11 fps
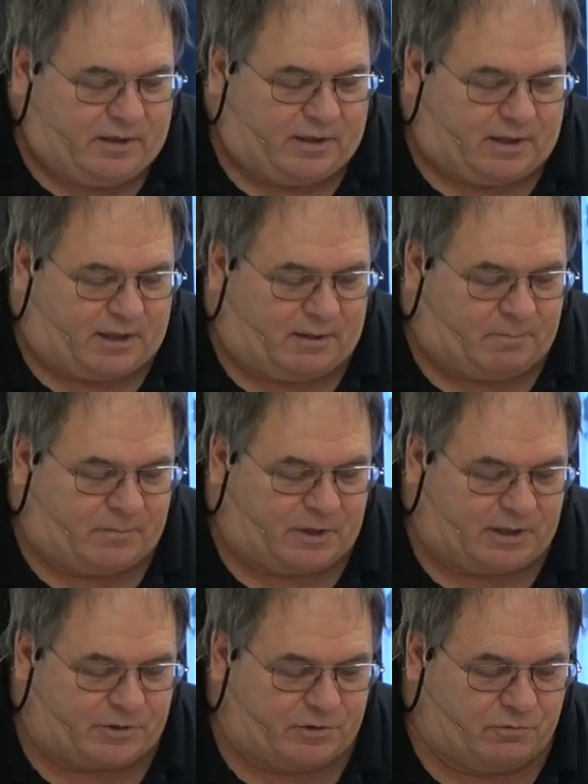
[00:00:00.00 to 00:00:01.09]

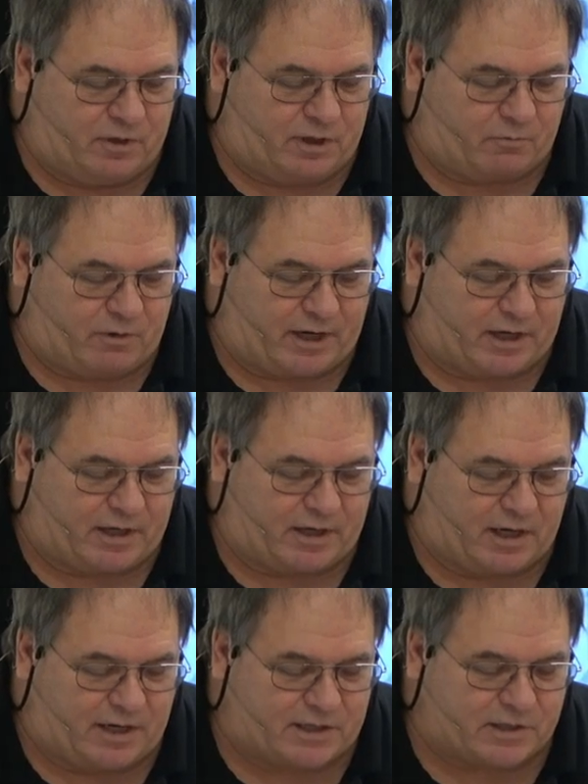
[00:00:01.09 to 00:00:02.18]
I do want to
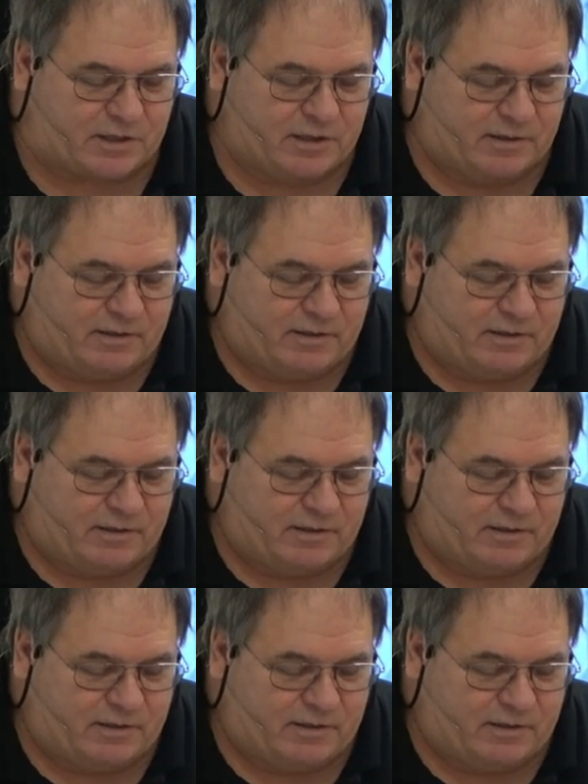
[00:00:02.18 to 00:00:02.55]
recognize